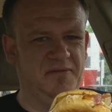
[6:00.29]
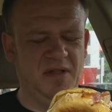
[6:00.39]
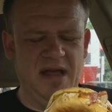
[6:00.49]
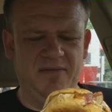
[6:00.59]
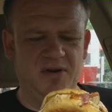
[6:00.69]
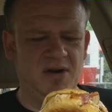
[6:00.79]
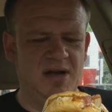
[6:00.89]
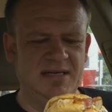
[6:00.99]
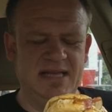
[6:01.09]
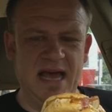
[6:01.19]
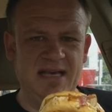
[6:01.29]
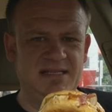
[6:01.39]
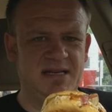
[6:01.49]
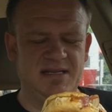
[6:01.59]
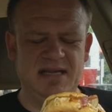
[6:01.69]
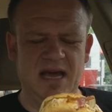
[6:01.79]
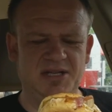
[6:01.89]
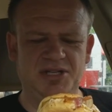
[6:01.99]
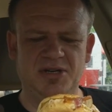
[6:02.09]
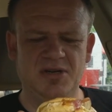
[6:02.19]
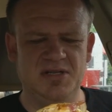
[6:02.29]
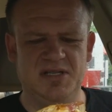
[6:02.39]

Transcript: flavor, taste, texture,